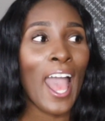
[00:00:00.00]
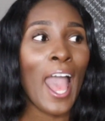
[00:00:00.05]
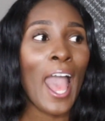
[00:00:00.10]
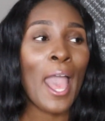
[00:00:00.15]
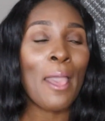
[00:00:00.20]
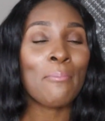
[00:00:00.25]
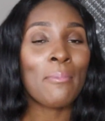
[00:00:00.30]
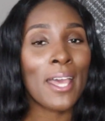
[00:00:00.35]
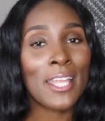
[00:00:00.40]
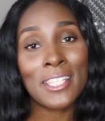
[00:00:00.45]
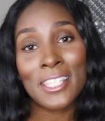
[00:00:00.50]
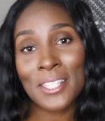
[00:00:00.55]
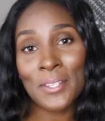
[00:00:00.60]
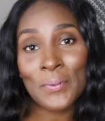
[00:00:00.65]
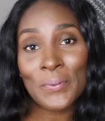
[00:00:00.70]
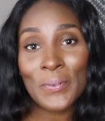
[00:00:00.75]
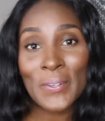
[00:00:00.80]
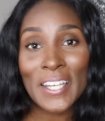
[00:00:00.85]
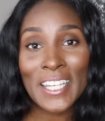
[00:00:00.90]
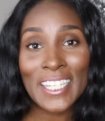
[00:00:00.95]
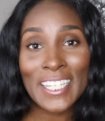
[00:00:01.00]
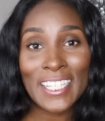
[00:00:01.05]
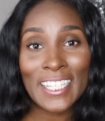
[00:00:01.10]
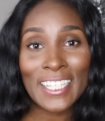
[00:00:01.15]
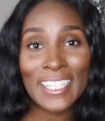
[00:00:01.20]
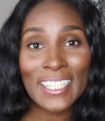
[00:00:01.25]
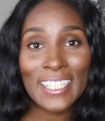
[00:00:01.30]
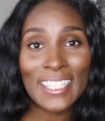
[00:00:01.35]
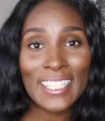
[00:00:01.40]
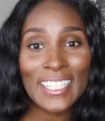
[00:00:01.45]
I met
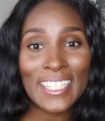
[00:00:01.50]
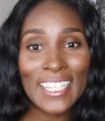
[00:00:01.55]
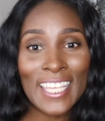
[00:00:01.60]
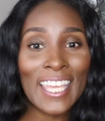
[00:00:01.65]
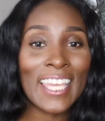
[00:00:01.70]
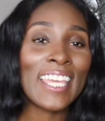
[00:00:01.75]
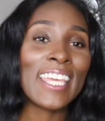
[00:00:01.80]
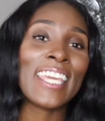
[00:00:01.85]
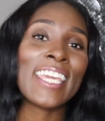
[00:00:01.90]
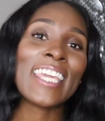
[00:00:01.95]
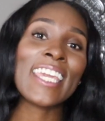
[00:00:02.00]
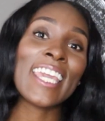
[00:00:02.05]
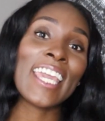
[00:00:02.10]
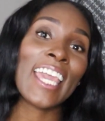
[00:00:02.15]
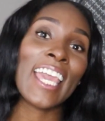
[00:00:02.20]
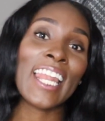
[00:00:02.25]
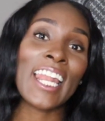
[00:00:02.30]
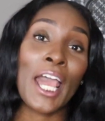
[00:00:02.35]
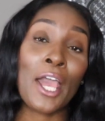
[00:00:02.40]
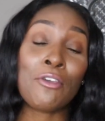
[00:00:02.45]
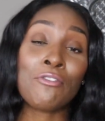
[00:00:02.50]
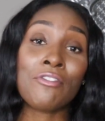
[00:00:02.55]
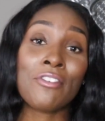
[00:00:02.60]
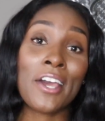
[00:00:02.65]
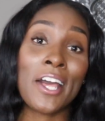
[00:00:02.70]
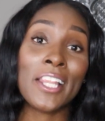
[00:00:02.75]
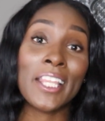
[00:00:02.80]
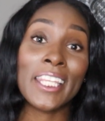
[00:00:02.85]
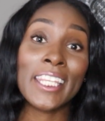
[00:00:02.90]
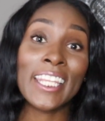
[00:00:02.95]
someone and I
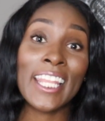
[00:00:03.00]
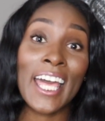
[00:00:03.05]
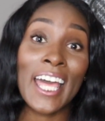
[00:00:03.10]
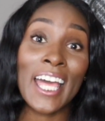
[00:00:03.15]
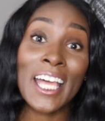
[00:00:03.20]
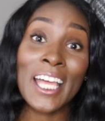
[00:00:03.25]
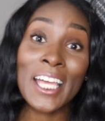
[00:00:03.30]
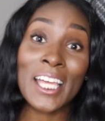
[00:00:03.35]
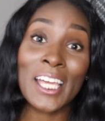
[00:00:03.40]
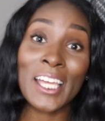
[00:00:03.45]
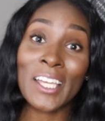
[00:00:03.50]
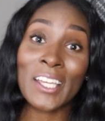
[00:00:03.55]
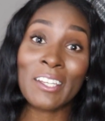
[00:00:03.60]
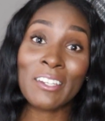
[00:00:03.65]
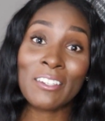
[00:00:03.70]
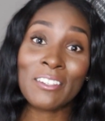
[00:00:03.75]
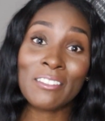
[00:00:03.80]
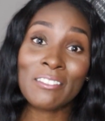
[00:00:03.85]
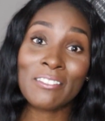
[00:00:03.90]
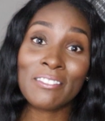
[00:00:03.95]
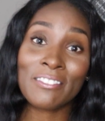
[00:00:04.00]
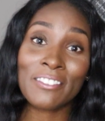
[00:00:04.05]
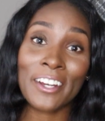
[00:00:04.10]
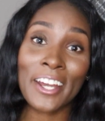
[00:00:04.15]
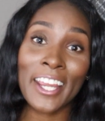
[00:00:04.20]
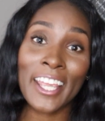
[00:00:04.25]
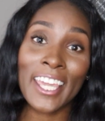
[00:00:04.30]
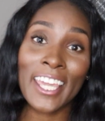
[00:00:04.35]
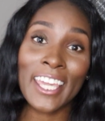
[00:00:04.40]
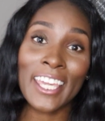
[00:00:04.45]
fell in love,
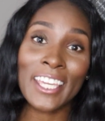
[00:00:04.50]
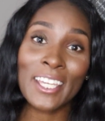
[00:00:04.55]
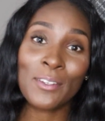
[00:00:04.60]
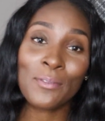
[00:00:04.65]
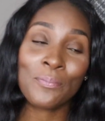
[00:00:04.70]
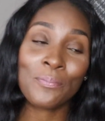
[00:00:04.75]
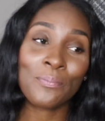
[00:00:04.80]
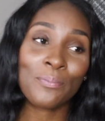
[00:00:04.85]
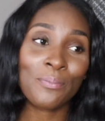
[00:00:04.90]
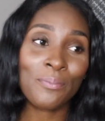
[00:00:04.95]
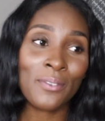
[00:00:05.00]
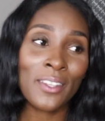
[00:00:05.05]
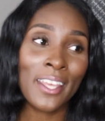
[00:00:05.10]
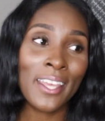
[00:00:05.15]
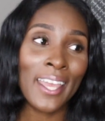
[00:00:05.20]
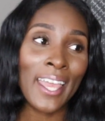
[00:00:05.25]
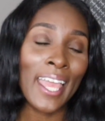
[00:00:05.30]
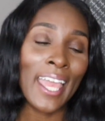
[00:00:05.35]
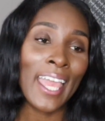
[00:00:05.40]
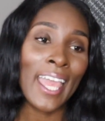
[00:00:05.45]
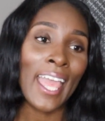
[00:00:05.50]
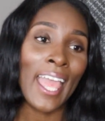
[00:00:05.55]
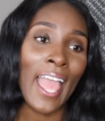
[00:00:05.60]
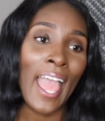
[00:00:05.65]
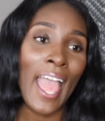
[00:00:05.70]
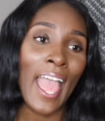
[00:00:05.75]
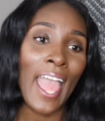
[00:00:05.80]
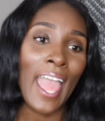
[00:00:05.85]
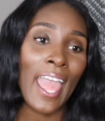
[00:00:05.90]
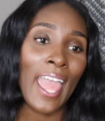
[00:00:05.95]
right?
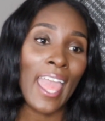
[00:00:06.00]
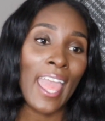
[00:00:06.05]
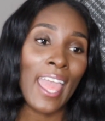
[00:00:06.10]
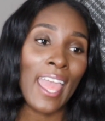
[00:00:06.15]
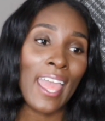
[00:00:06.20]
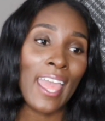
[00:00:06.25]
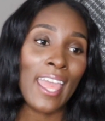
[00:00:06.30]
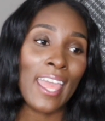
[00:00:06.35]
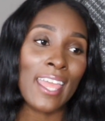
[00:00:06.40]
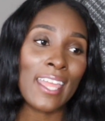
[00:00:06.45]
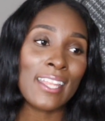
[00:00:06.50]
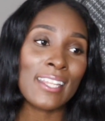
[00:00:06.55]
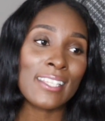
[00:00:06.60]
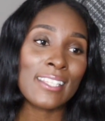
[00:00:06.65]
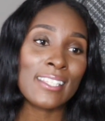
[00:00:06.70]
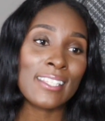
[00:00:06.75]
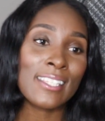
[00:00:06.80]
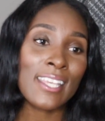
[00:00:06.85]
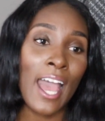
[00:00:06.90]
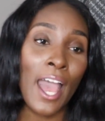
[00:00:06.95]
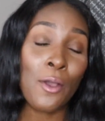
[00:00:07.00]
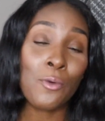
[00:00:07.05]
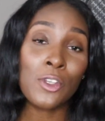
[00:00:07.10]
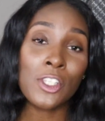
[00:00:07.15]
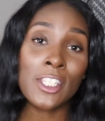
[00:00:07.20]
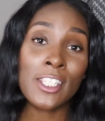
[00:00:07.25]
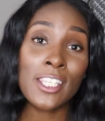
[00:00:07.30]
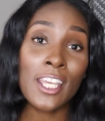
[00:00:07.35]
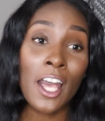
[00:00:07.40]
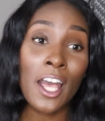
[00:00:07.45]
And I
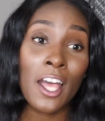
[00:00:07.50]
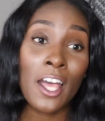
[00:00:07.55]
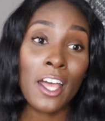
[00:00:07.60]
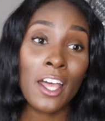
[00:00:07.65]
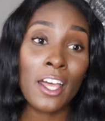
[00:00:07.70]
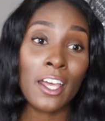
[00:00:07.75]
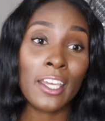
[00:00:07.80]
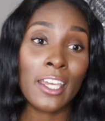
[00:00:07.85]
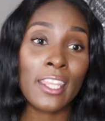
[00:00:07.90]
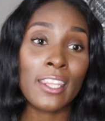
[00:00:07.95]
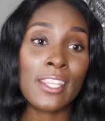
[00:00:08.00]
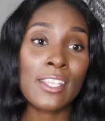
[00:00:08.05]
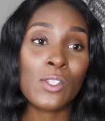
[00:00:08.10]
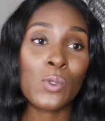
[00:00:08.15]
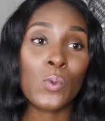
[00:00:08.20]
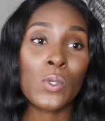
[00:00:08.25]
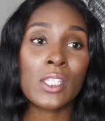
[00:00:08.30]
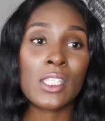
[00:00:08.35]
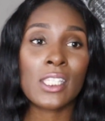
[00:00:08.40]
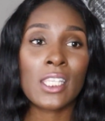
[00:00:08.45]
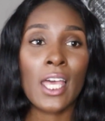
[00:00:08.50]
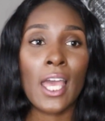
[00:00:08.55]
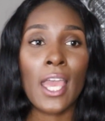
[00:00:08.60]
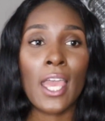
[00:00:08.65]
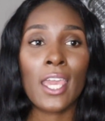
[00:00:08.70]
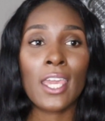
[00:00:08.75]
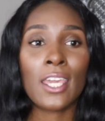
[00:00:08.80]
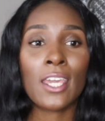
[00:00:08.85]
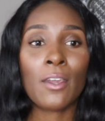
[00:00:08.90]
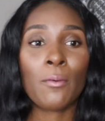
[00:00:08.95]
was young, and this was
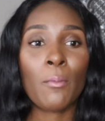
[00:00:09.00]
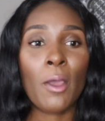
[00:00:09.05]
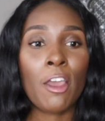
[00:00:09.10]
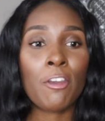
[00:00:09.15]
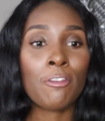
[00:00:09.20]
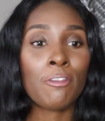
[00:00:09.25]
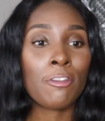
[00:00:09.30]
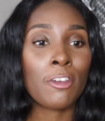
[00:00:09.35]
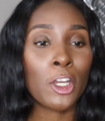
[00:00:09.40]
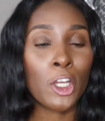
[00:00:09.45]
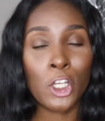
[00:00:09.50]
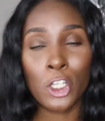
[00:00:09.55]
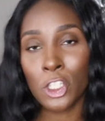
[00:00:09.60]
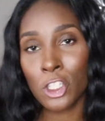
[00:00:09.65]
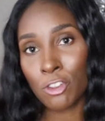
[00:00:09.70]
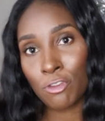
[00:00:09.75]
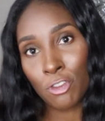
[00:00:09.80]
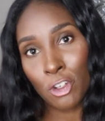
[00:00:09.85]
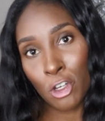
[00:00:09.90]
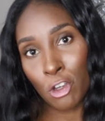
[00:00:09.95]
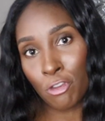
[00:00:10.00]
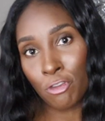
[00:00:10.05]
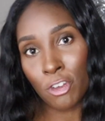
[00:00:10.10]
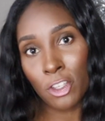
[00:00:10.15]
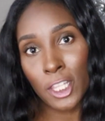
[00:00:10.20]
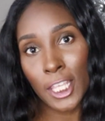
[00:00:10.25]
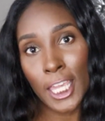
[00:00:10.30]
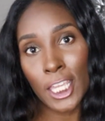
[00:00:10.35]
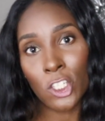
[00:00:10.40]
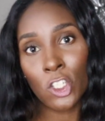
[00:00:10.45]
like my first real
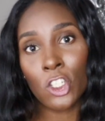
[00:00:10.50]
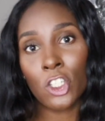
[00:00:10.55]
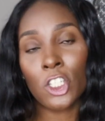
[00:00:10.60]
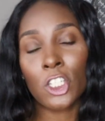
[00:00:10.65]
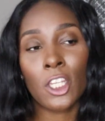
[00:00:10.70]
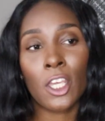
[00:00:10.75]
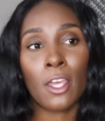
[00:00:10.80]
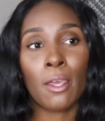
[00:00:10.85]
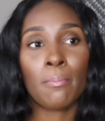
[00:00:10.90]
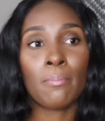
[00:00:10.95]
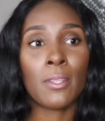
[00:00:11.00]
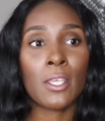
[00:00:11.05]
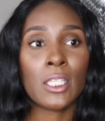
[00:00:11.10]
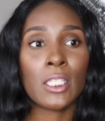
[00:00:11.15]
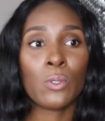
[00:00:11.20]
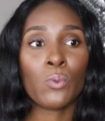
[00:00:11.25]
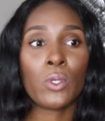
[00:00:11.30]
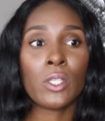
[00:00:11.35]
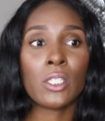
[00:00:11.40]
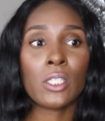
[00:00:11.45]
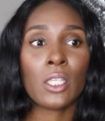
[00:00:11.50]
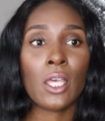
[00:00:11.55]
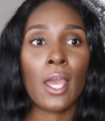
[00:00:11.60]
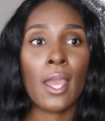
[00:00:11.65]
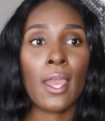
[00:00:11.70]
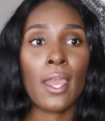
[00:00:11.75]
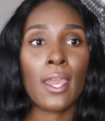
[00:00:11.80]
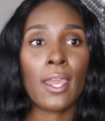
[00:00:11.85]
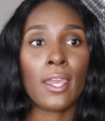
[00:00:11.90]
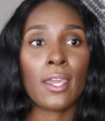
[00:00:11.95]
relationship. This was
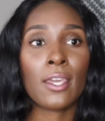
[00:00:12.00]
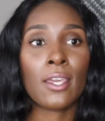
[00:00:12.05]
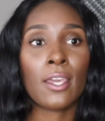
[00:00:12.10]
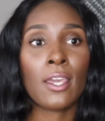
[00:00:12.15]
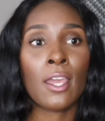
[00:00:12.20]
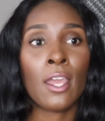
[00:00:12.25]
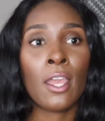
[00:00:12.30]
like